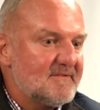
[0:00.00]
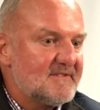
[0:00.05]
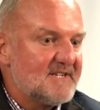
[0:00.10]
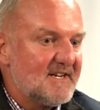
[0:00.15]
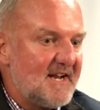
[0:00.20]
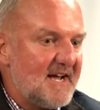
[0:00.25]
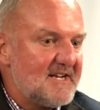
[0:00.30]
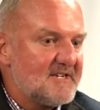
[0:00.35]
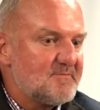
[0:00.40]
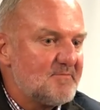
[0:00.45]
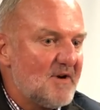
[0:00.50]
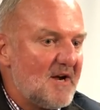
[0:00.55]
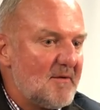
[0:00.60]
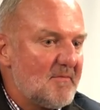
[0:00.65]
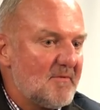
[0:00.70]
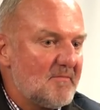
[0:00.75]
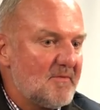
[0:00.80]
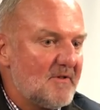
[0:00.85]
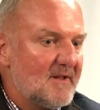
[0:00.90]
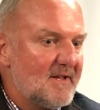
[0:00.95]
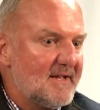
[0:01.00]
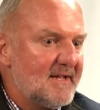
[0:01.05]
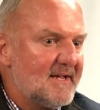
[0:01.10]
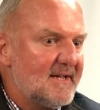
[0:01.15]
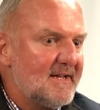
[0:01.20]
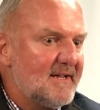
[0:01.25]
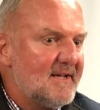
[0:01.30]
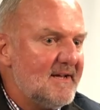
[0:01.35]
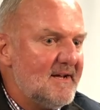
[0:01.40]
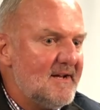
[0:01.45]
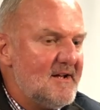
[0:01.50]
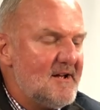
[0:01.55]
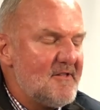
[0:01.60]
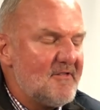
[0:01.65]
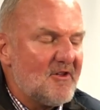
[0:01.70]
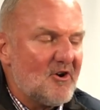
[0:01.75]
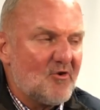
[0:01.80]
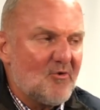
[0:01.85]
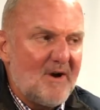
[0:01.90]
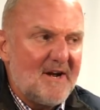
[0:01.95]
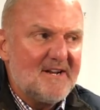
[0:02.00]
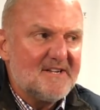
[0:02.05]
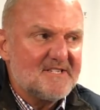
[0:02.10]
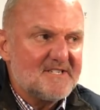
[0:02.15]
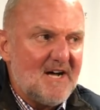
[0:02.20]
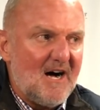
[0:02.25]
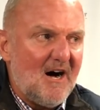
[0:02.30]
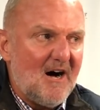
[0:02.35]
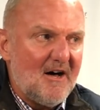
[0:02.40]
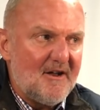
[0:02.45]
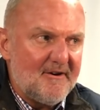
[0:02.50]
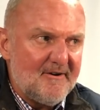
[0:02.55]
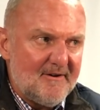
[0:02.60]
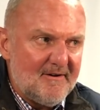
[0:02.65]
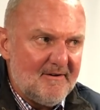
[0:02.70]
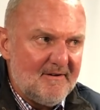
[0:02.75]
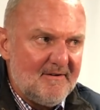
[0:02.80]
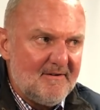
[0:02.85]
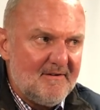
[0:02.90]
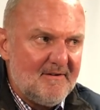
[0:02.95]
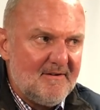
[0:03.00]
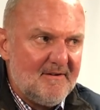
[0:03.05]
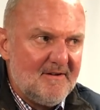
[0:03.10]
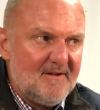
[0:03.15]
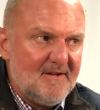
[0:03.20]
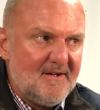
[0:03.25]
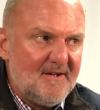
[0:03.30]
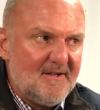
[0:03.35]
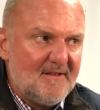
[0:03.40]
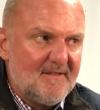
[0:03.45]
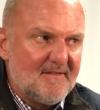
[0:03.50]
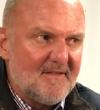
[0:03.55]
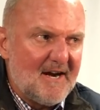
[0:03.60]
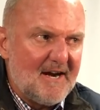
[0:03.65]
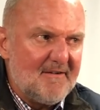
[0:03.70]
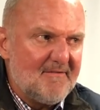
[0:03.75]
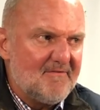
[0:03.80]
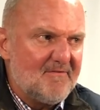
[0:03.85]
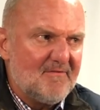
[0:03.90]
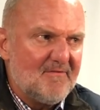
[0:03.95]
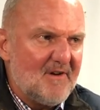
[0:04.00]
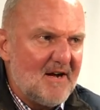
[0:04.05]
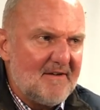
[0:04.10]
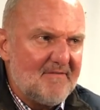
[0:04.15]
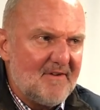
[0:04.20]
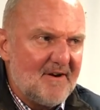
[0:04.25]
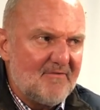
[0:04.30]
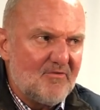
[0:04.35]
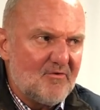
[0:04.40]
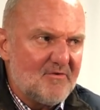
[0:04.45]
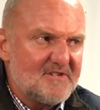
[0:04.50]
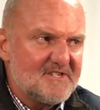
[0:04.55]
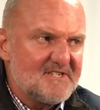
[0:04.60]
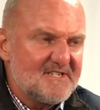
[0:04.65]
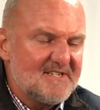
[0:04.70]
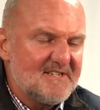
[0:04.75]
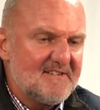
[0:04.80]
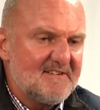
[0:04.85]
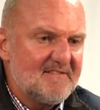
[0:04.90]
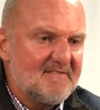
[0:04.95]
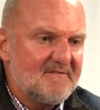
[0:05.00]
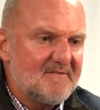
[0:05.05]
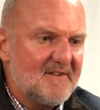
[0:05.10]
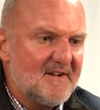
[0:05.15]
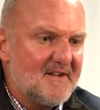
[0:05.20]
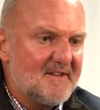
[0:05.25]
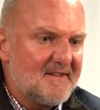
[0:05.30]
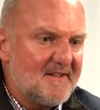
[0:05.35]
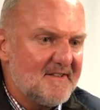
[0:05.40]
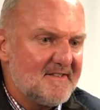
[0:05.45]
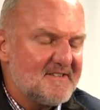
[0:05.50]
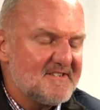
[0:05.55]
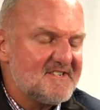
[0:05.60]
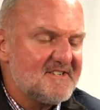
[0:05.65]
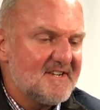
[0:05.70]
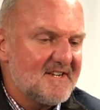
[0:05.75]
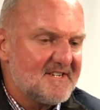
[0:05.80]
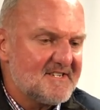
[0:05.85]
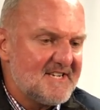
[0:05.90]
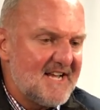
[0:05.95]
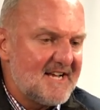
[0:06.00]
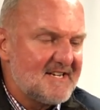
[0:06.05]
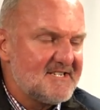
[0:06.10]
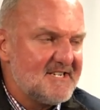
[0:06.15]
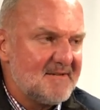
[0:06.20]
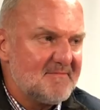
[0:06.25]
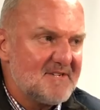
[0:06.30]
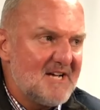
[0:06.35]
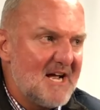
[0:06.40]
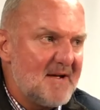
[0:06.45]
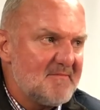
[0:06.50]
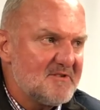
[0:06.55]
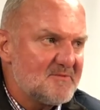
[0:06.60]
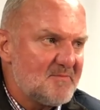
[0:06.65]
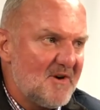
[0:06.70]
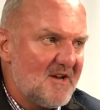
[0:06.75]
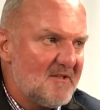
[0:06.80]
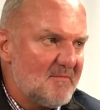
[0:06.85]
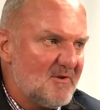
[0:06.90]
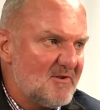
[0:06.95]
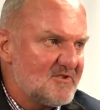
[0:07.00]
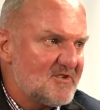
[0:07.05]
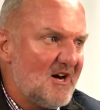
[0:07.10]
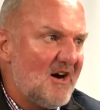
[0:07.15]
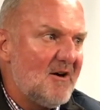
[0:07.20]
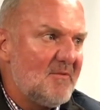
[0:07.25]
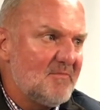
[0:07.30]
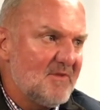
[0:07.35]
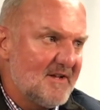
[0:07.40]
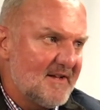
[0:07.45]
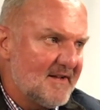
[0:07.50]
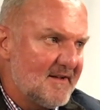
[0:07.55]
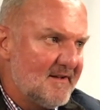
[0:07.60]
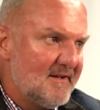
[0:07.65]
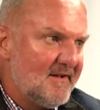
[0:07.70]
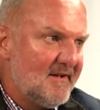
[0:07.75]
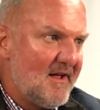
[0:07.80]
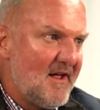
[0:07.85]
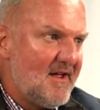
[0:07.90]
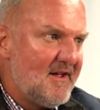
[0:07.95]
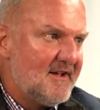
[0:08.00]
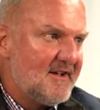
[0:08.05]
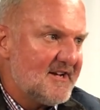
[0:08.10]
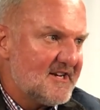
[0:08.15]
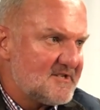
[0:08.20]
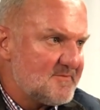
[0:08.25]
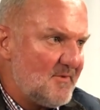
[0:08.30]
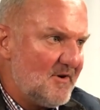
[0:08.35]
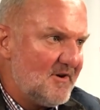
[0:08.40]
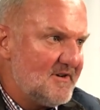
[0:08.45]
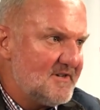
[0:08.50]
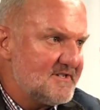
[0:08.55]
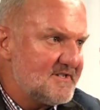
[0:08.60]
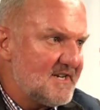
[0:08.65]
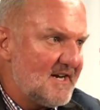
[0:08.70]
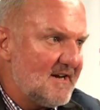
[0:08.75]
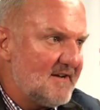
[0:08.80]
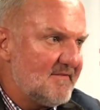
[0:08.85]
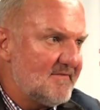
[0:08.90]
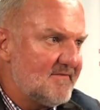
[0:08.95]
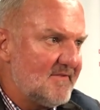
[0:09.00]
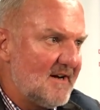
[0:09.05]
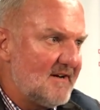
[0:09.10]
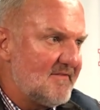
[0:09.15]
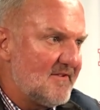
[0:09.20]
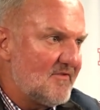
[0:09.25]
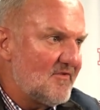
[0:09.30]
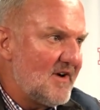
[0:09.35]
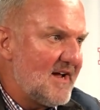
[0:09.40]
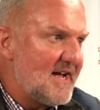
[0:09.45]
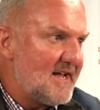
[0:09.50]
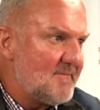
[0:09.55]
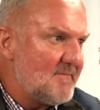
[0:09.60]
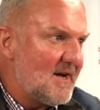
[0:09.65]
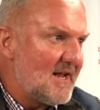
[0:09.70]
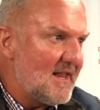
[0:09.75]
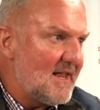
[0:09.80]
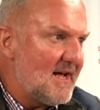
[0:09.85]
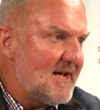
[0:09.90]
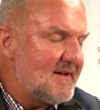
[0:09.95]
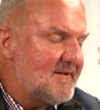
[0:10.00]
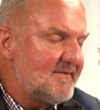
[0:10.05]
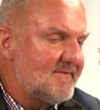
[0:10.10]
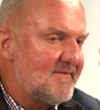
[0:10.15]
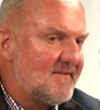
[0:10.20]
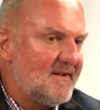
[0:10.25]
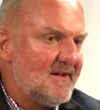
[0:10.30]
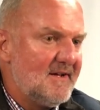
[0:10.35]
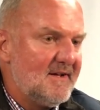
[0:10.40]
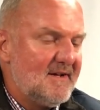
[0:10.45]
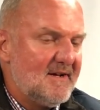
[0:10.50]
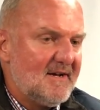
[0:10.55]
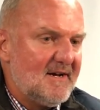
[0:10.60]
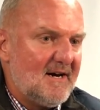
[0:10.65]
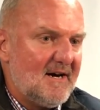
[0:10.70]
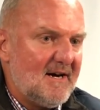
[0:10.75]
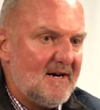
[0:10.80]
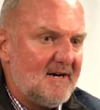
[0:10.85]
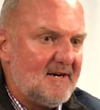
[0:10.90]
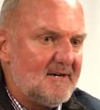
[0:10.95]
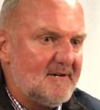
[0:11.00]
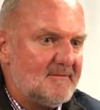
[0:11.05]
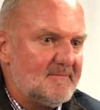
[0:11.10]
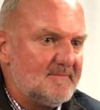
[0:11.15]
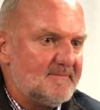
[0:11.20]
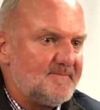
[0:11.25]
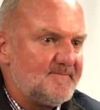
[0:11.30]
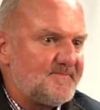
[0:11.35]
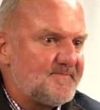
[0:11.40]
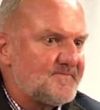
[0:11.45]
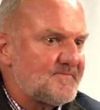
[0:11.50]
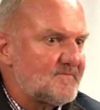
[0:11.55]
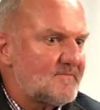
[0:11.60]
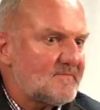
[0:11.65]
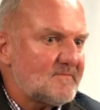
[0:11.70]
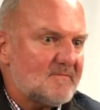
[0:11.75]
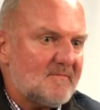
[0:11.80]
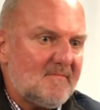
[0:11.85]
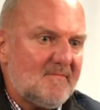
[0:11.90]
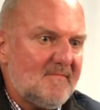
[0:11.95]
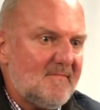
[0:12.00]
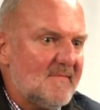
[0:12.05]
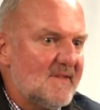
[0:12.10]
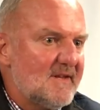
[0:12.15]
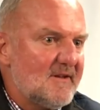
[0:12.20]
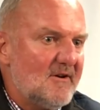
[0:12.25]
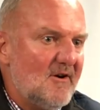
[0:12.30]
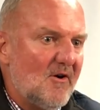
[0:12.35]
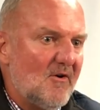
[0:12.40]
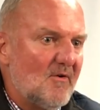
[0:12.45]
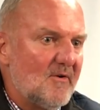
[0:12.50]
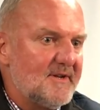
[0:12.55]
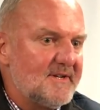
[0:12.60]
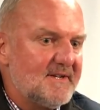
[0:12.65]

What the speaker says: tonight's probably the greatest honor that I've ever received, and at this exact same time, it's probably the most humbling experience that I've ever had in my life. You know,